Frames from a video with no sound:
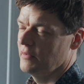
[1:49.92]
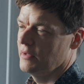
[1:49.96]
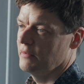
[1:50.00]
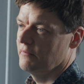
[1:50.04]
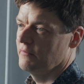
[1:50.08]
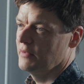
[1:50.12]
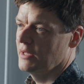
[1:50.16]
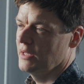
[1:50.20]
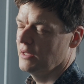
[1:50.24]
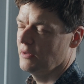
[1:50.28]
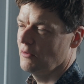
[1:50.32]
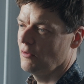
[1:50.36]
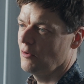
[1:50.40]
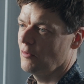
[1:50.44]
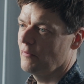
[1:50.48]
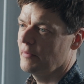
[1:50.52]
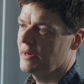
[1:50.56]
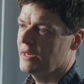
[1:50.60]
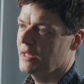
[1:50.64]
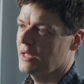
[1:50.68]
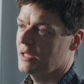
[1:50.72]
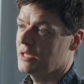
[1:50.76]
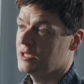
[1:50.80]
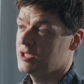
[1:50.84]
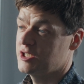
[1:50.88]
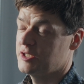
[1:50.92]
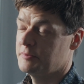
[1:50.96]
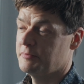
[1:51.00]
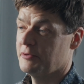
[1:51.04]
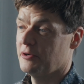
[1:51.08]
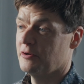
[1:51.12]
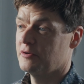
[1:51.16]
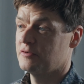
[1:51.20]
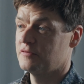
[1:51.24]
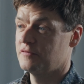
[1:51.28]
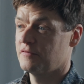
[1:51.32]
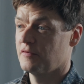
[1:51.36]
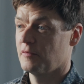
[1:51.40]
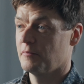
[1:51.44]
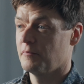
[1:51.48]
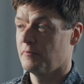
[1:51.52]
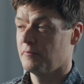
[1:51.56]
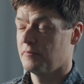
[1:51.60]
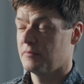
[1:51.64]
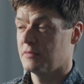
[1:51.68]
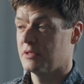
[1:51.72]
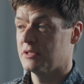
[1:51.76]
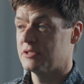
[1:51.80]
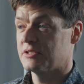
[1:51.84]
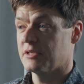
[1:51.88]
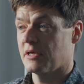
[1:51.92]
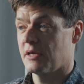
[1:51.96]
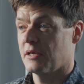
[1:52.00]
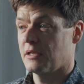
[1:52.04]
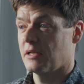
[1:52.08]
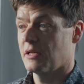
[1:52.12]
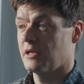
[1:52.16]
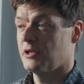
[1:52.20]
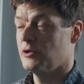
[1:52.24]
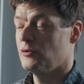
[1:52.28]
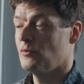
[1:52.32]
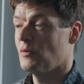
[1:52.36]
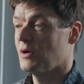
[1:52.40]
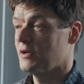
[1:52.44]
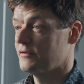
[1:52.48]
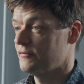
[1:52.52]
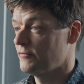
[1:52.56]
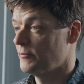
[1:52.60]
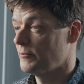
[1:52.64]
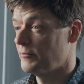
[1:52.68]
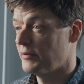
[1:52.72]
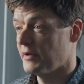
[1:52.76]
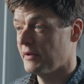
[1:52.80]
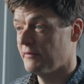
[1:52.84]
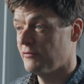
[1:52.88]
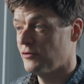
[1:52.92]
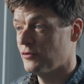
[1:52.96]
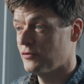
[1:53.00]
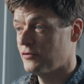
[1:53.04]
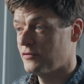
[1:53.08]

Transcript: We already had experience from designing UIs for previous